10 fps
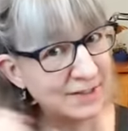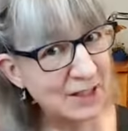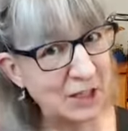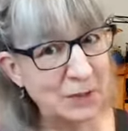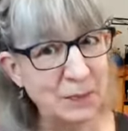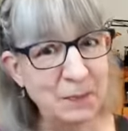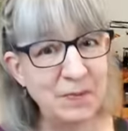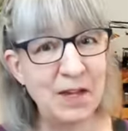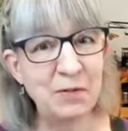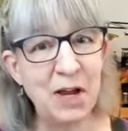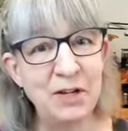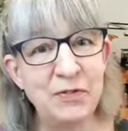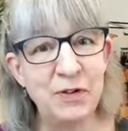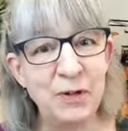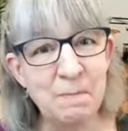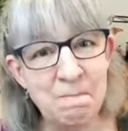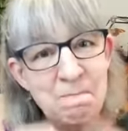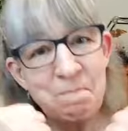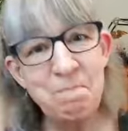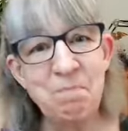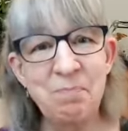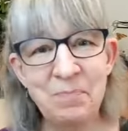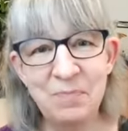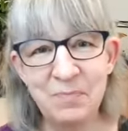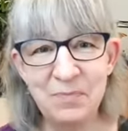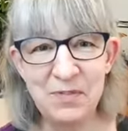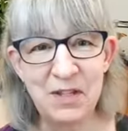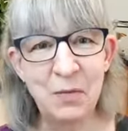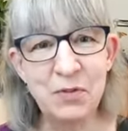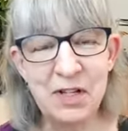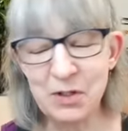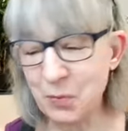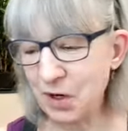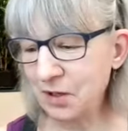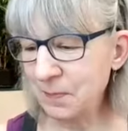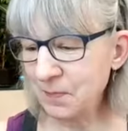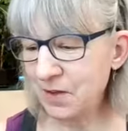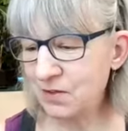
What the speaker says: Get ready to get to work.